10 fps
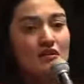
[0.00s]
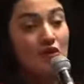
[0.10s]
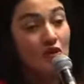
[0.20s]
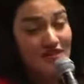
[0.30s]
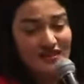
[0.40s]

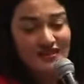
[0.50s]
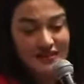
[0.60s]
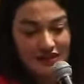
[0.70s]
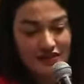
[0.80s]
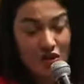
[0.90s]
Those
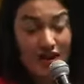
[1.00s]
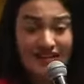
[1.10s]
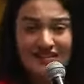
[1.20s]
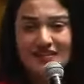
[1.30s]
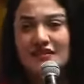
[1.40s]
incidents or
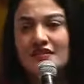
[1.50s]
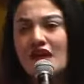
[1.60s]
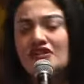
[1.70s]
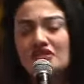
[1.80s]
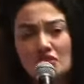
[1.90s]
accidents
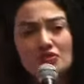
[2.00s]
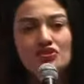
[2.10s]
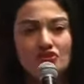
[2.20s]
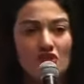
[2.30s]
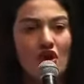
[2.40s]
are so
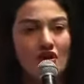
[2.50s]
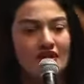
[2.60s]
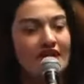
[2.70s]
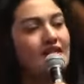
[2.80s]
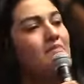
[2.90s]

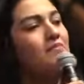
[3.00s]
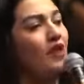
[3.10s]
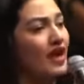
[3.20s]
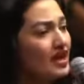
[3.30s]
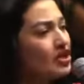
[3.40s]
strong that they
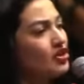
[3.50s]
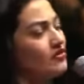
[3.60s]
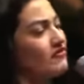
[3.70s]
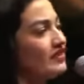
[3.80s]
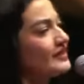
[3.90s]
break
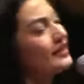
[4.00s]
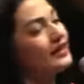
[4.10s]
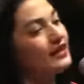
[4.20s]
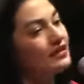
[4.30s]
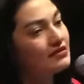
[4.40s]
you
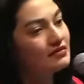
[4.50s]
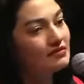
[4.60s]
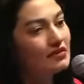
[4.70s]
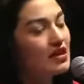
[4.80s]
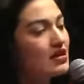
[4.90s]
physically.
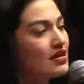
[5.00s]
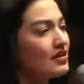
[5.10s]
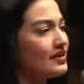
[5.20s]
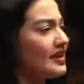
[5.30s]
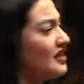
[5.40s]

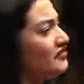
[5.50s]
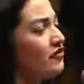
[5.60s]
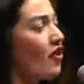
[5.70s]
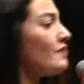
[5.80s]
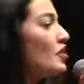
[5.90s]
They
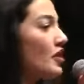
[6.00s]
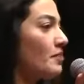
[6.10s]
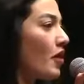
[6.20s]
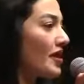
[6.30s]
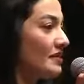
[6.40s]
deform your
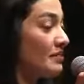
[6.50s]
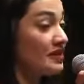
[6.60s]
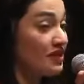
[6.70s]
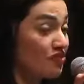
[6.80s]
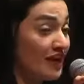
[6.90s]
body,
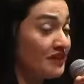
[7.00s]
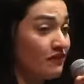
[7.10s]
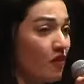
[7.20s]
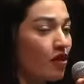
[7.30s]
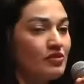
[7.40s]
but they
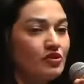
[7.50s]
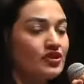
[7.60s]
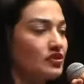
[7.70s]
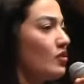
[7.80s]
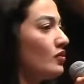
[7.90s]
transform your
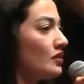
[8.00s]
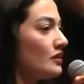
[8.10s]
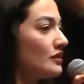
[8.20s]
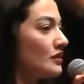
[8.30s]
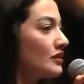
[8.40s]
soul.